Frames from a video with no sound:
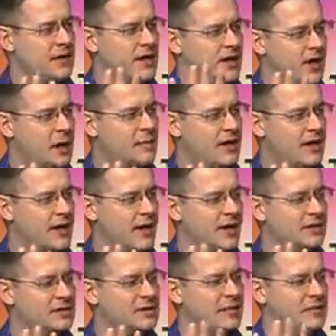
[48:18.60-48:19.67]
they
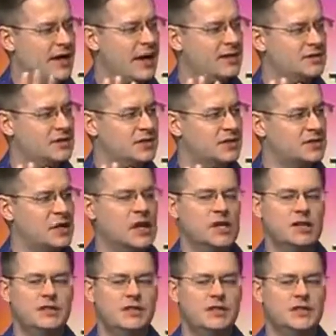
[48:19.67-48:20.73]
harmonize the passages
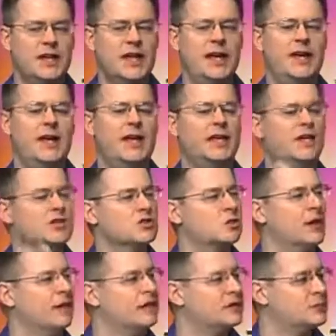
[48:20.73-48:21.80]
to say, and
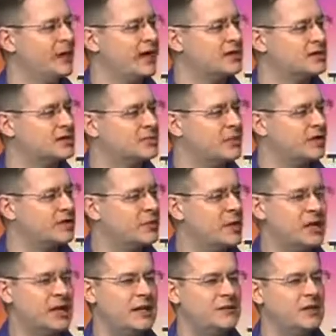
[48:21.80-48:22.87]
here's what this passage must
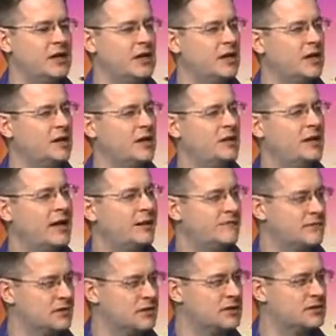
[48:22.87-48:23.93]
mean. Even though that
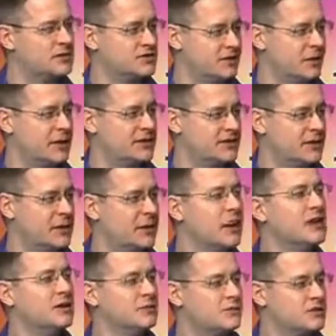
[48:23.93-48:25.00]
verse, Surah nineteen,
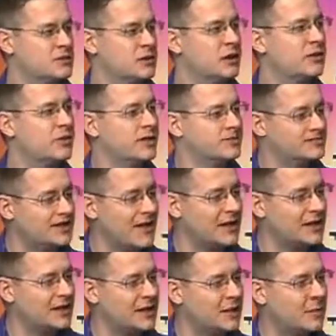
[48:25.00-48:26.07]
yeah. verse thirty-three, is
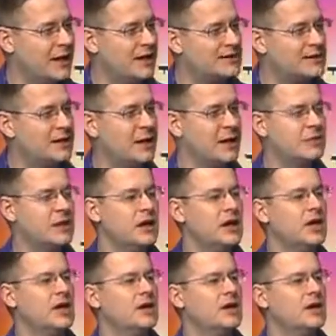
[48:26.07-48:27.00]
not clear by itself,